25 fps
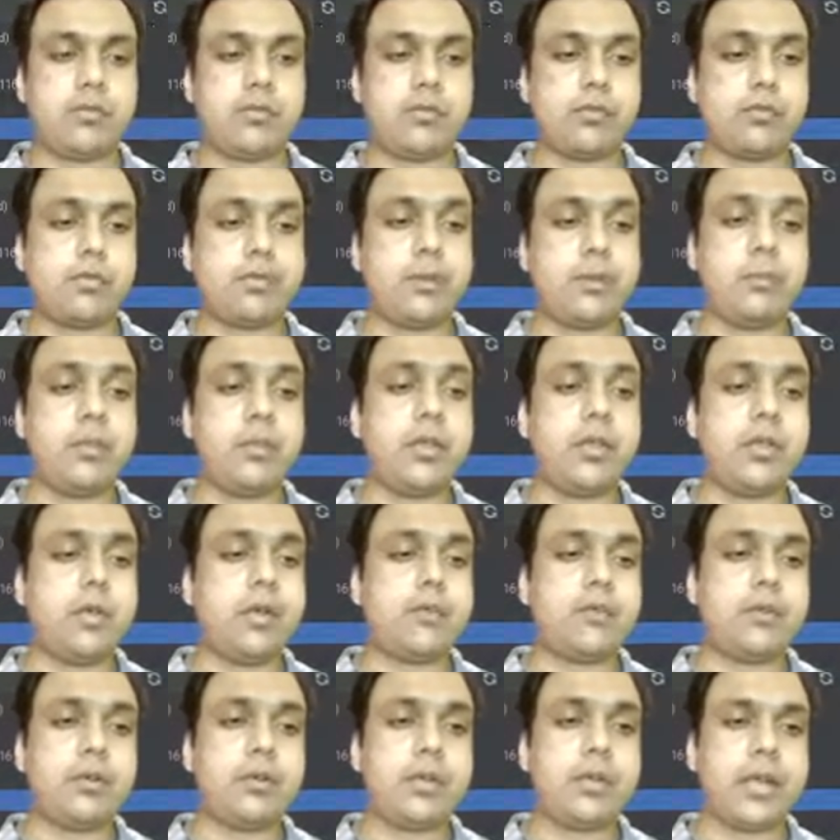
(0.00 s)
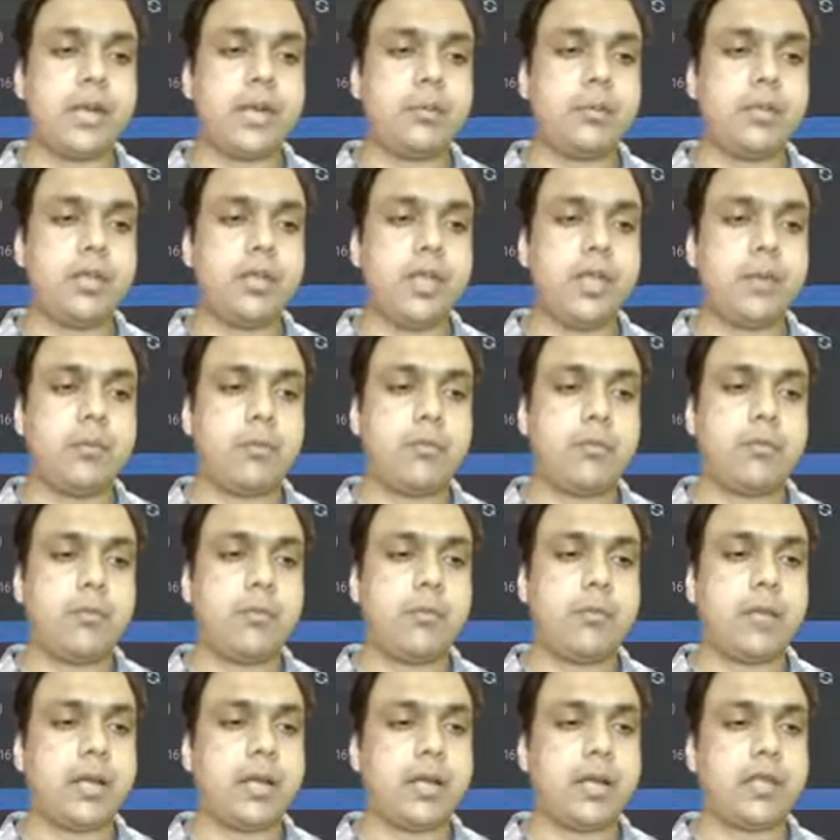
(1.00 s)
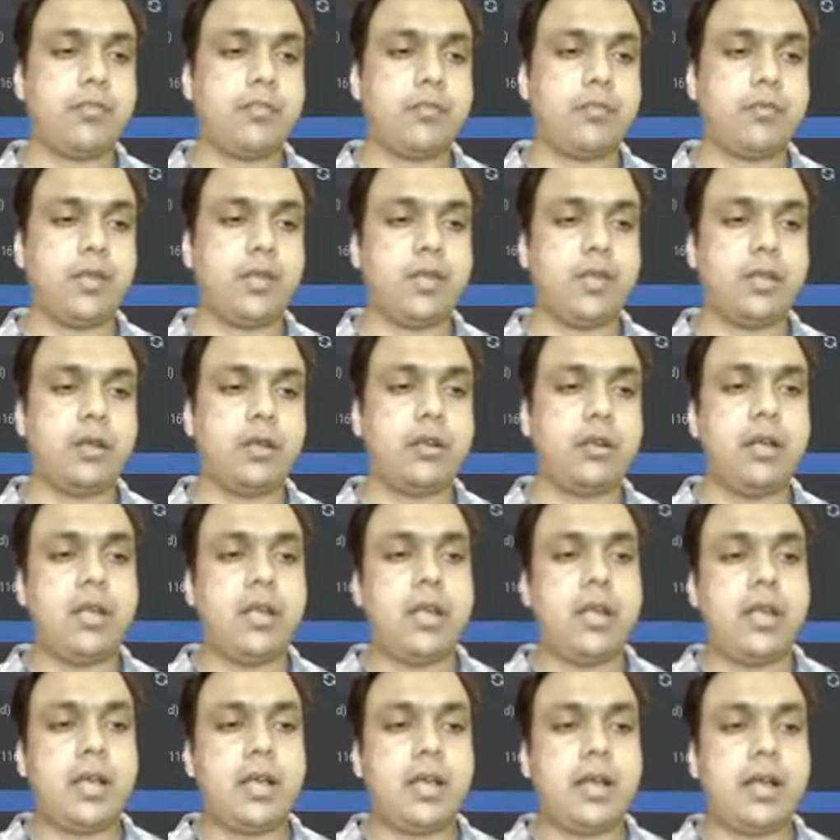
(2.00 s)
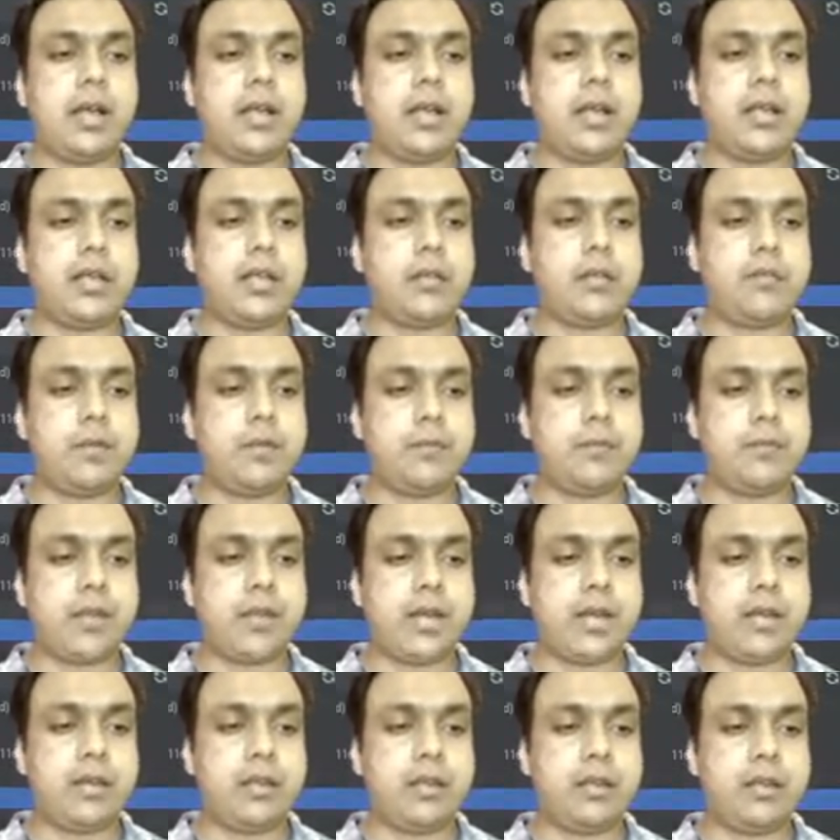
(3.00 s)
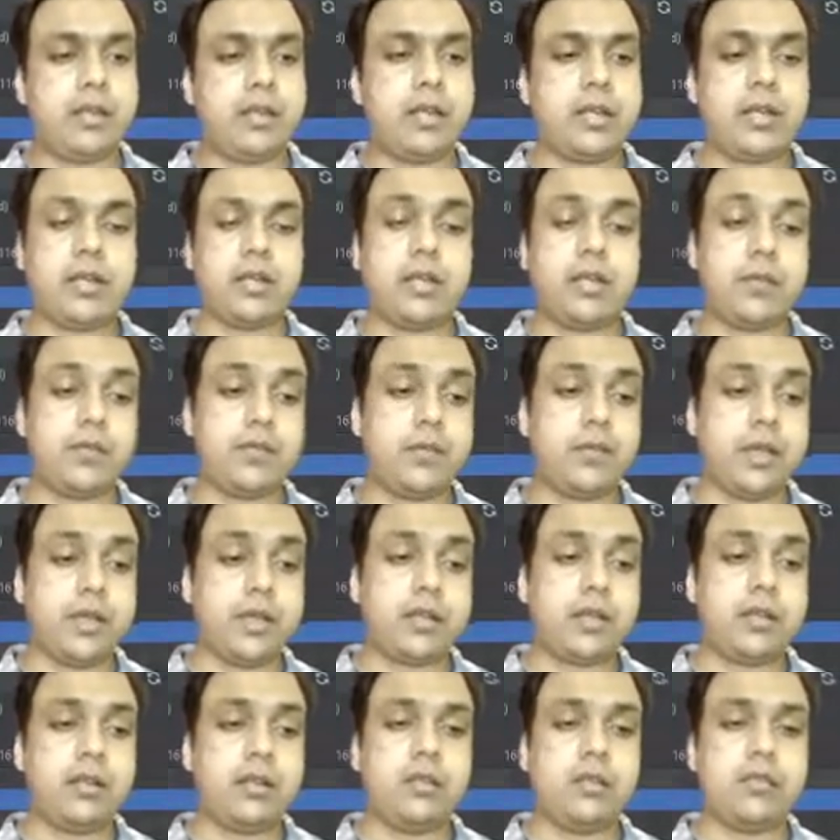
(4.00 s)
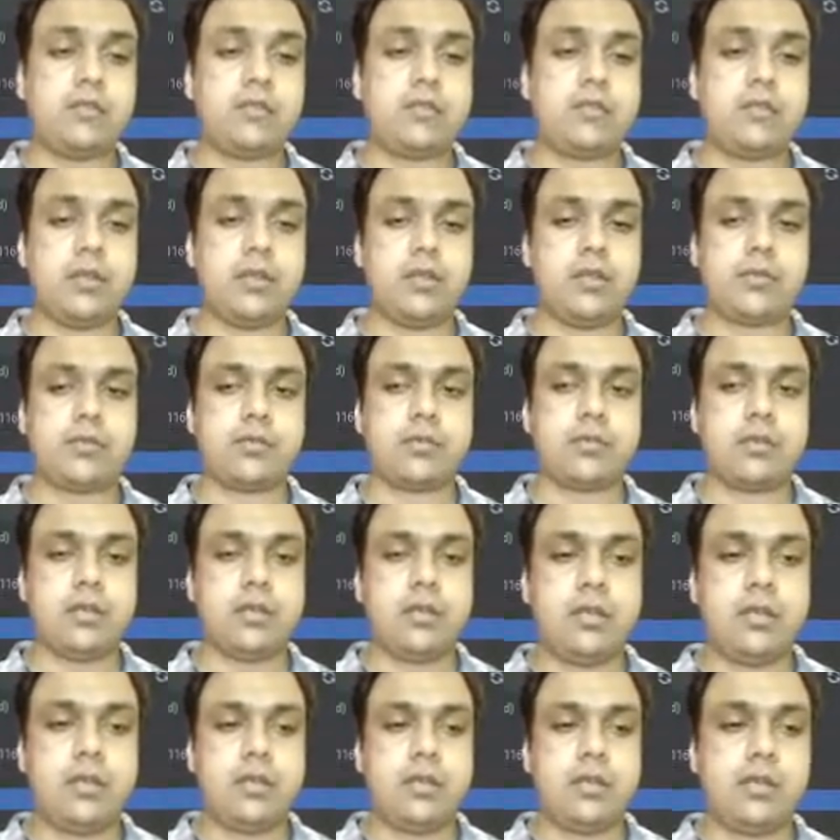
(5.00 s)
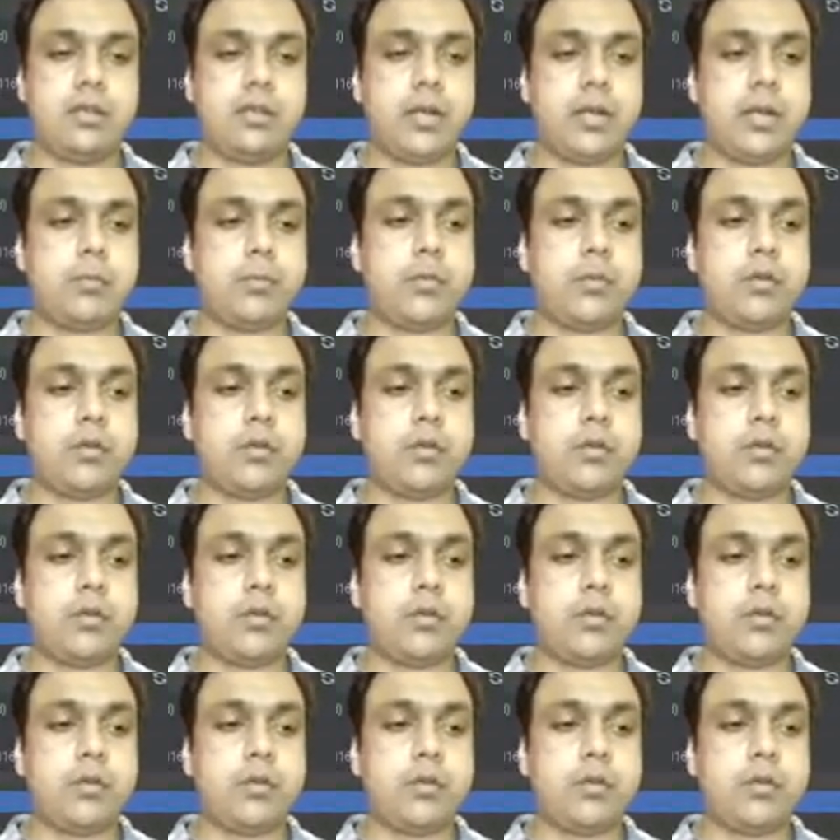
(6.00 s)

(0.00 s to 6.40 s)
So simply you have to type the name of the package over here and you will find it getting reflected in this list, right?